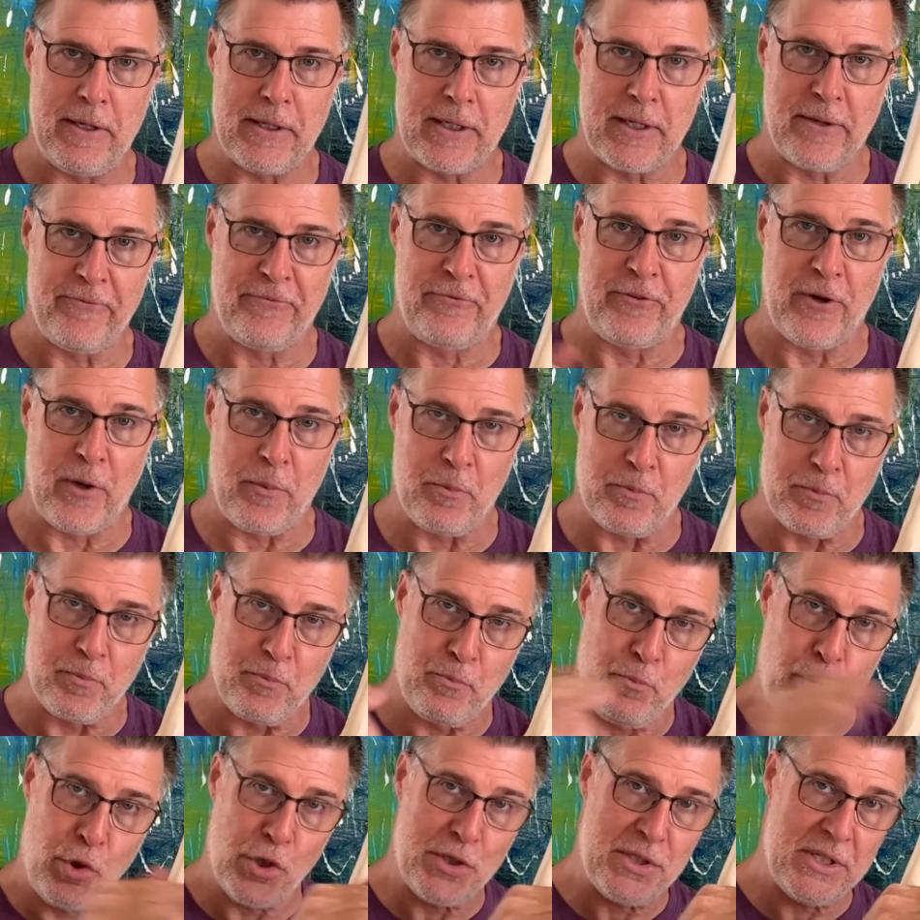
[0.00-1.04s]
from
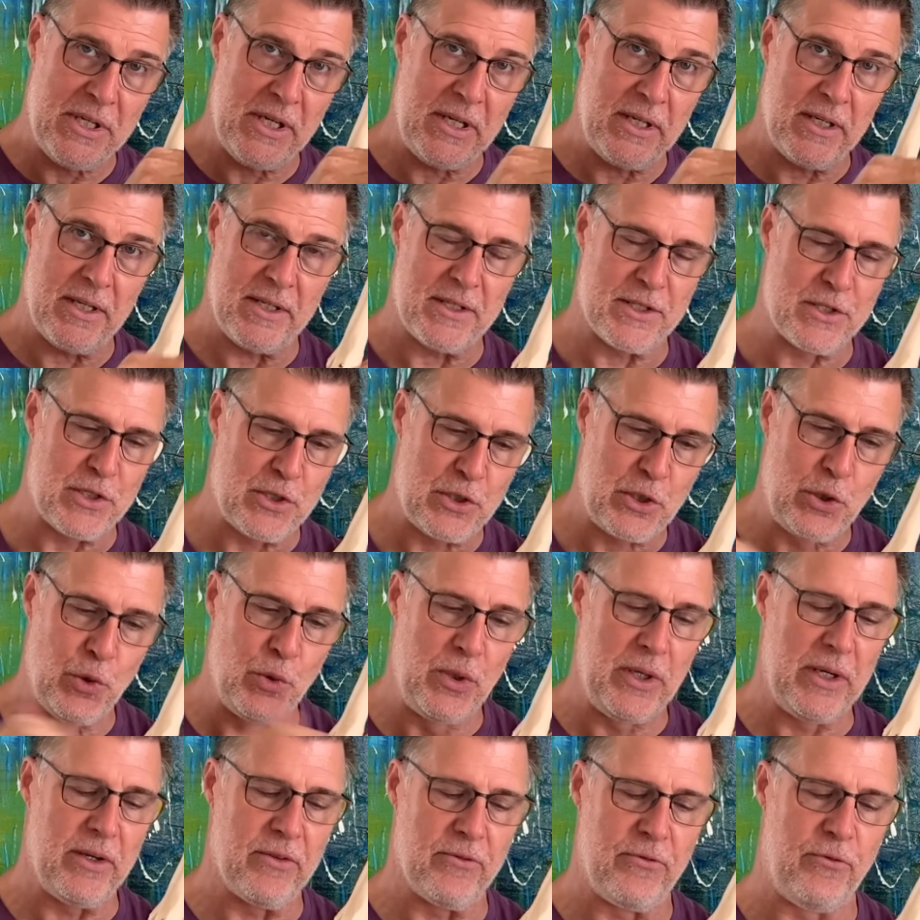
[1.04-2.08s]
pushing and
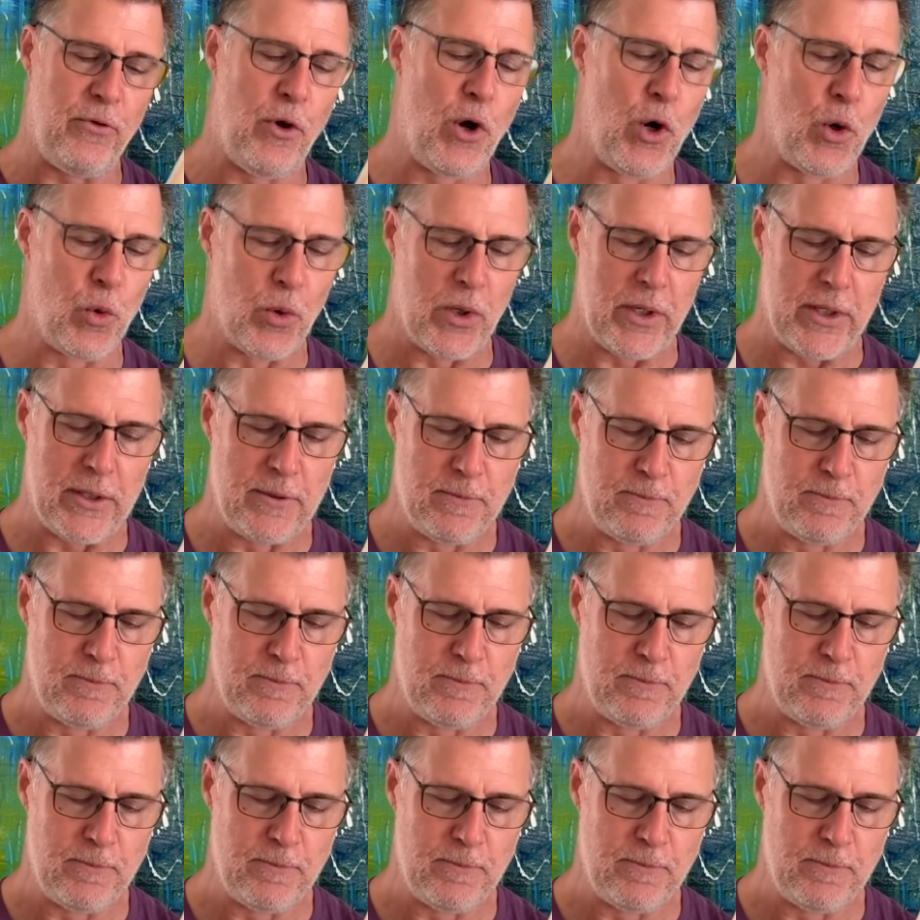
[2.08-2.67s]
scooting forward.